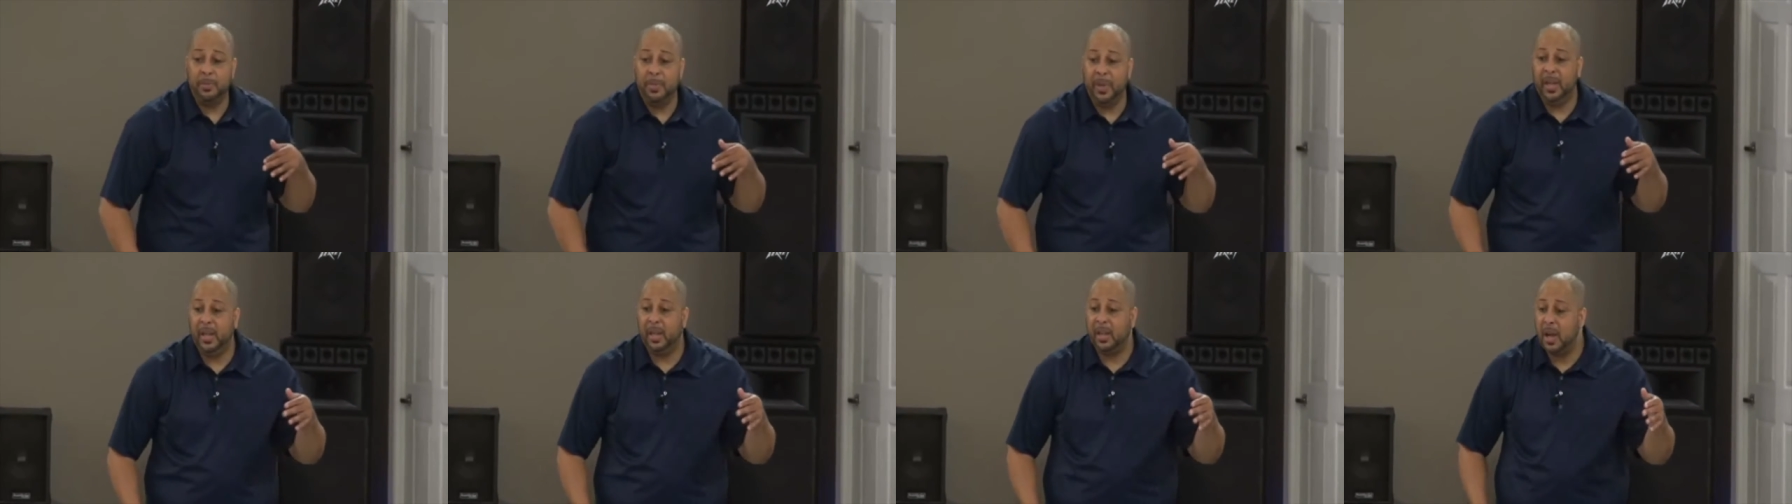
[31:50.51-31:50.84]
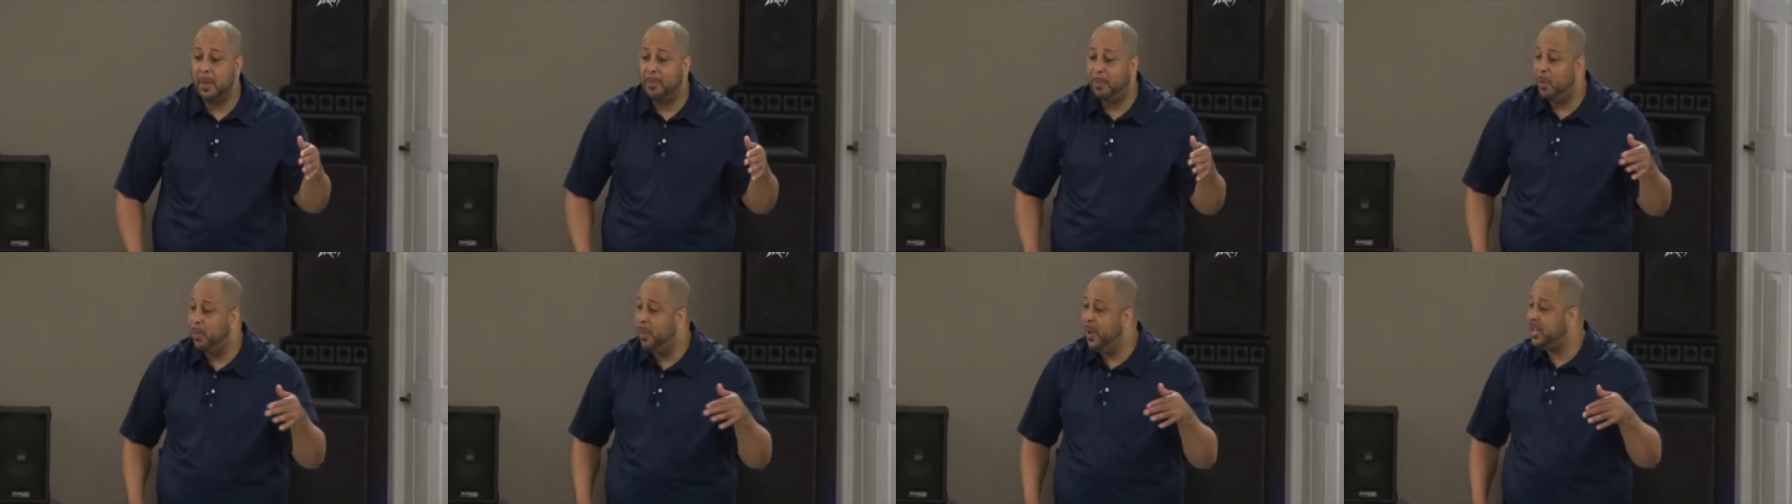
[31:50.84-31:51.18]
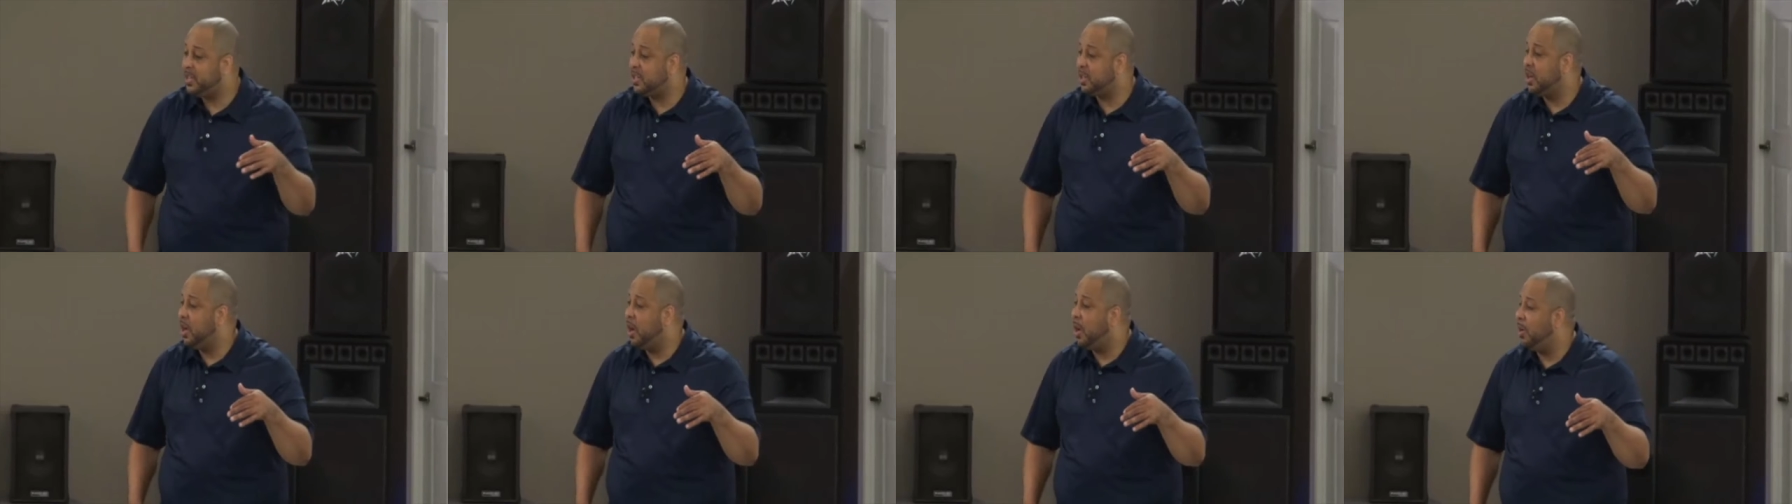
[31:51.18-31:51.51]
me a couple
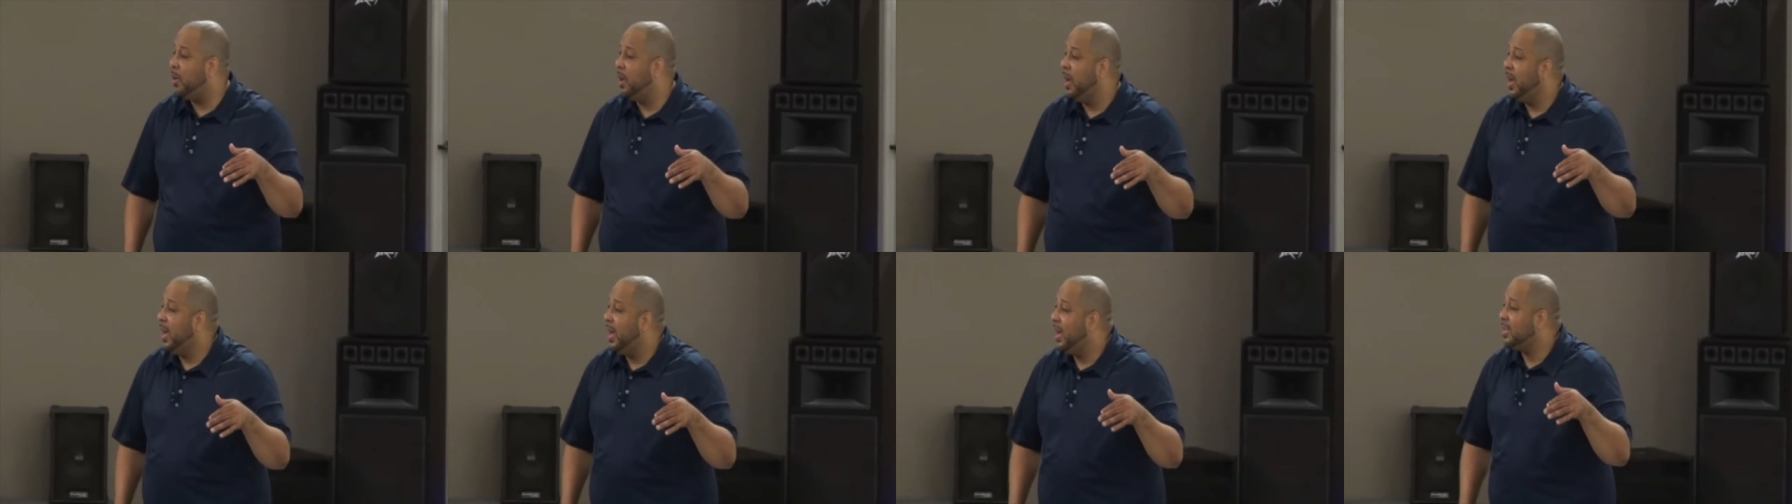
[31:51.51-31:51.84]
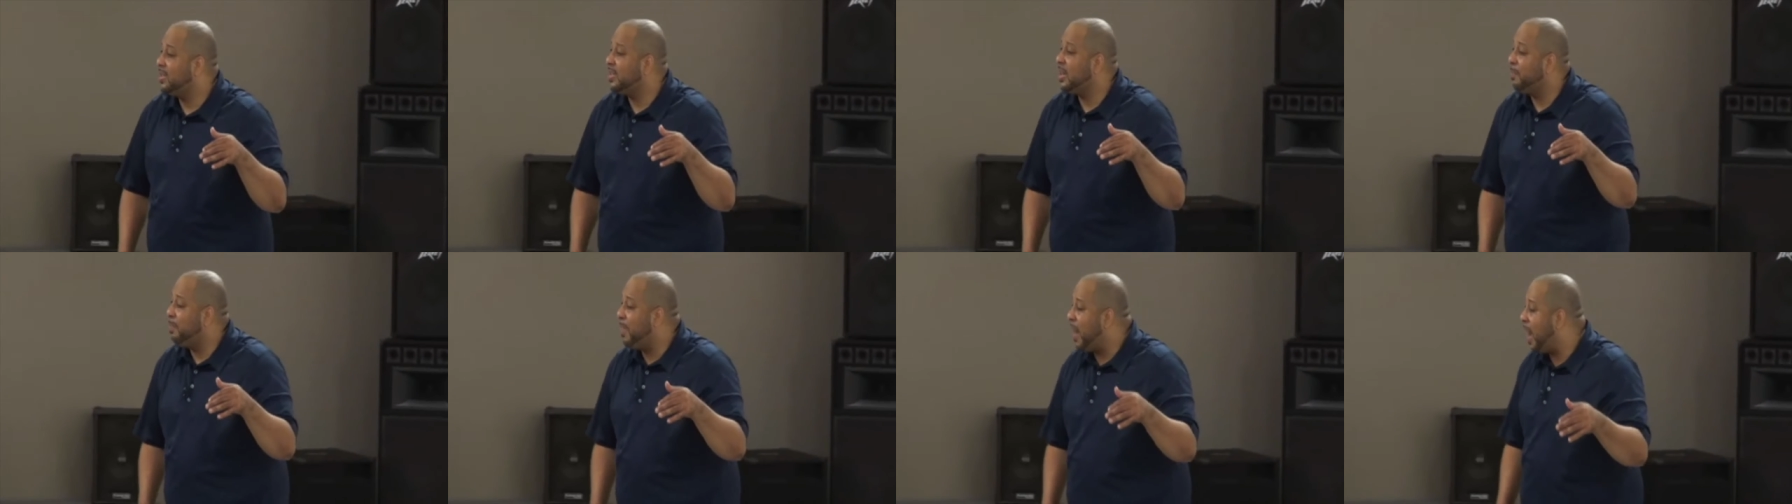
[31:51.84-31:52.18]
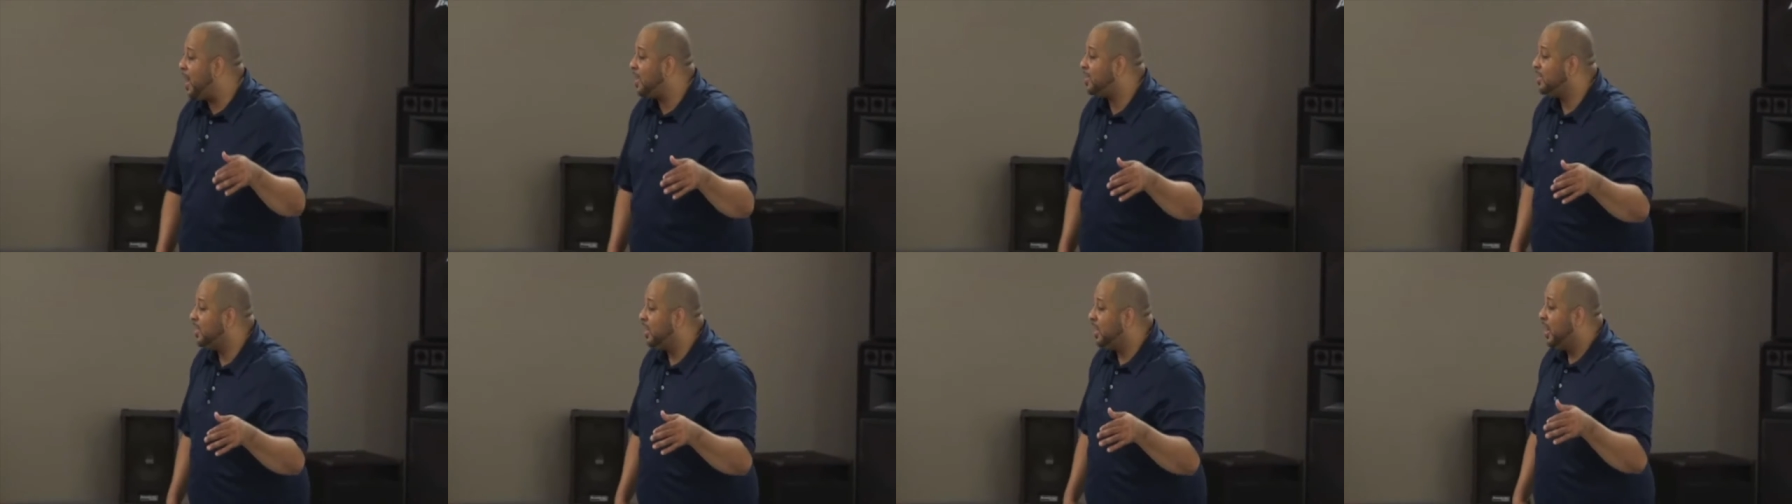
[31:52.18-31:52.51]
weeks ago and said,
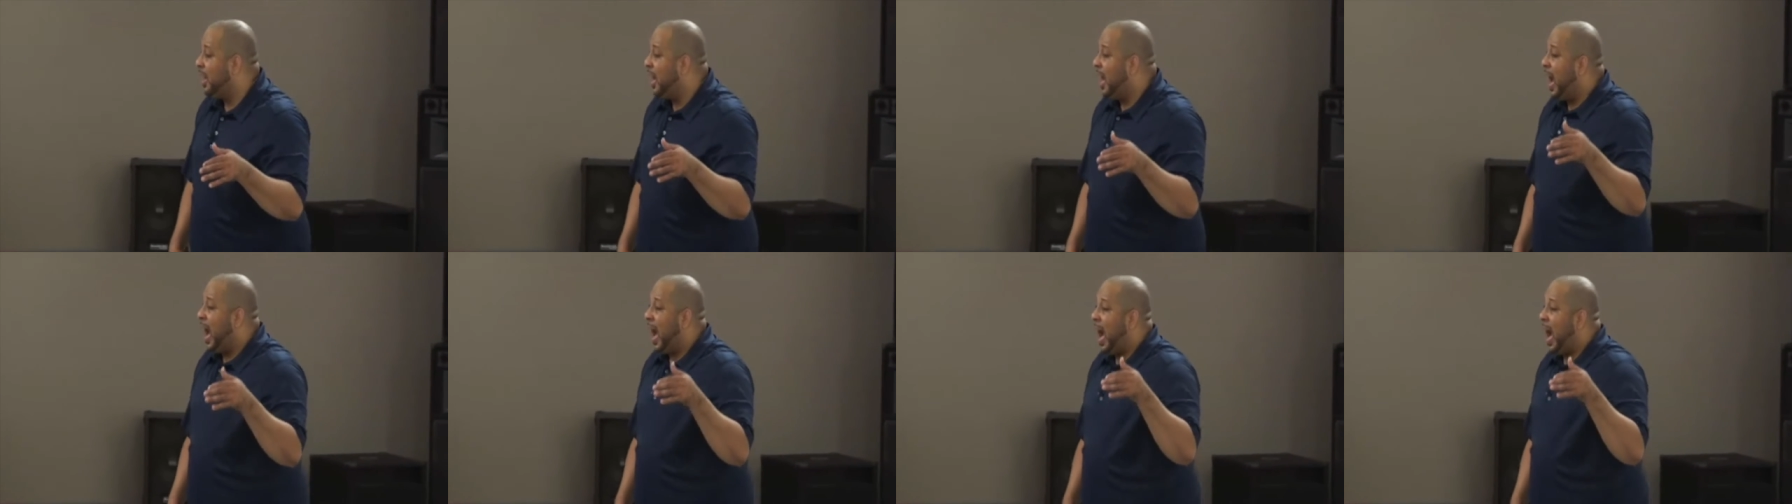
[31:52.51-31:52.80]
Pastor,